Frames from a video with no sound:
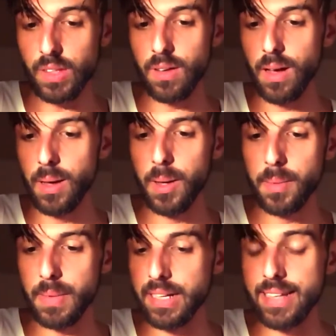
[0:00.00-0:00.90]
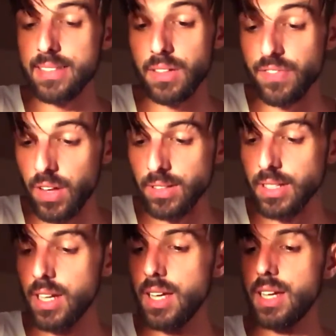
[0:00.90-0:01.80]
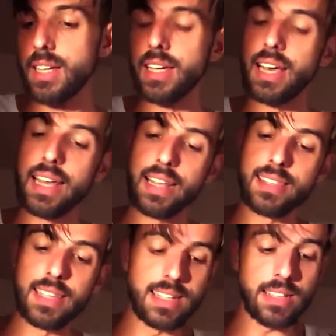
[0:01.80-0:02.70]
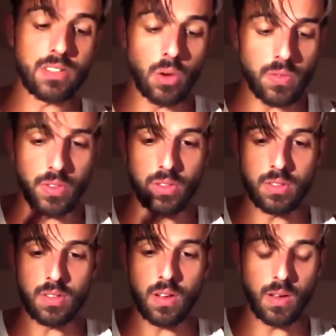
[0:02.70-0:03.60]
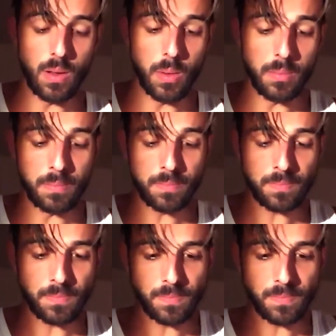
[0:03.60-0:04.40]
And that's not fun. And I think that's over. And